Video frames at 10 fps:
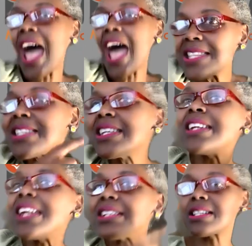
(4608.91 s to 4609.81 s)
ads
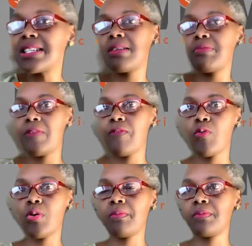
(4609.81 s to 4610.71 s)
in entertainment
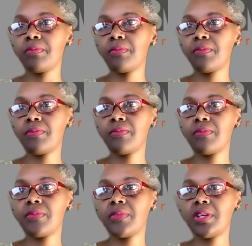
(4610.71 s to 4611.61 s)
form.
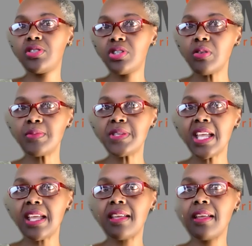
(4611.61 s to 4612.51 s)
Do you see what I'm saying?